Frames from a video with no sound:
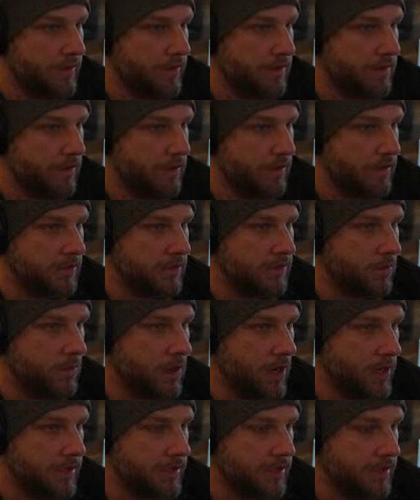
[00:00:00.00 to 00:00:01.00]
You can just
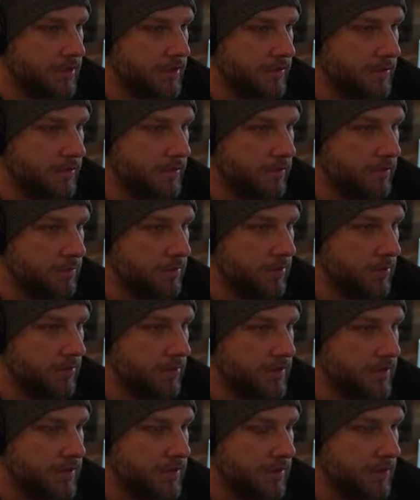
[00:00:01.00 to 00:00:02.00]
watch it slowly build the
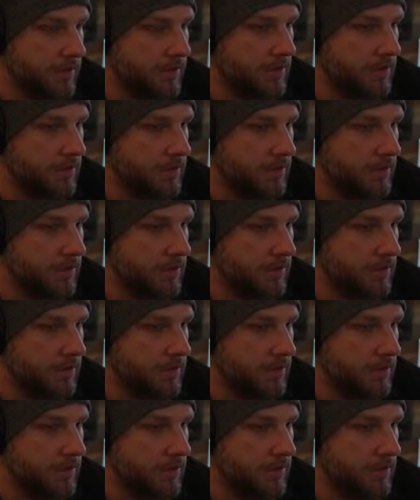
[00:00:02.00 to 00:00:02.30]
scene.